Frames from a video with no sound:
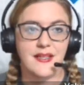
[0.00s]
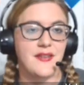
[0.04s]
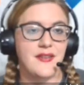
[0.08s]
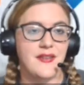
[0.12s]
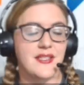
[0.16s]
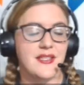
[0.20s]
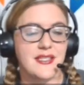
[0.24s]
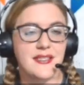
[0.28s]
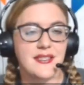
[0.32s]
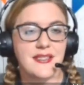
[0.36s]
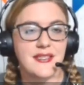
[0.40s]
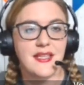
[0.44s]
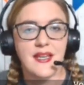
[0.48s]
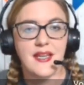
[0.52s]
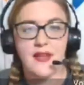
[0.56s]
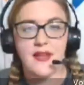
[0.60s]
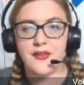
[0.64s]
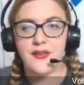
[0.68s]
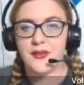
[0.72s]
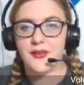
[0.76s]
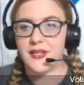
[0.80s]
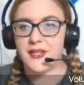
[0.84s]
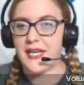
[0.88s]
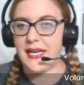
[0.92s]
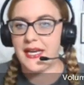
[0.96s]
This is another
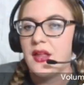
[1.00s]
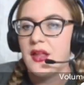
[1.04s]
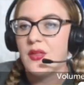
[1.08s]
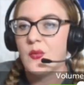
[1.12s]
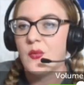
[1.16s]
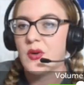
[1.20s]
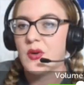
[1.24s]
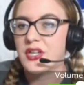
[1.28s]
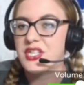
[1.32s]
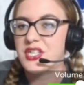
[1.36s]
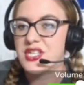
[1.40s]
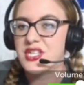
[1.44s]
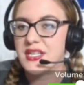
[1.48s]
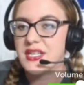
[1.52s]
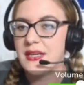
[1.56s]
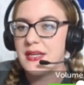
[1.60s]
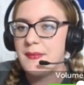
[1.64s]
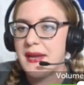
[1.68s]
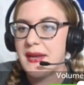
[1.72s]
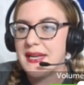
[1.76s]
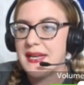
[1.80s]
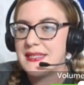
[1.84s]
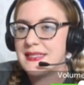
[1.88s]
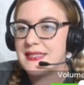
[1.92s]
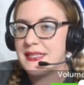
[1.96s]
game. We're just going to
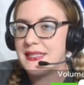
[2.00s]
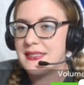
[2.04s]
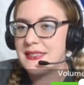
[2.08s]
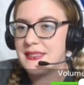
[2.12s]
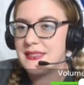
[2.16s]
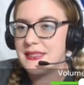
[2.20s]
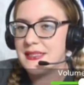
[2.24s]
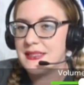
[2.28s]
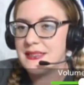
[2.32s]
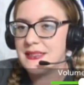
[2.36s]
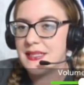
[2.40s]
make sentences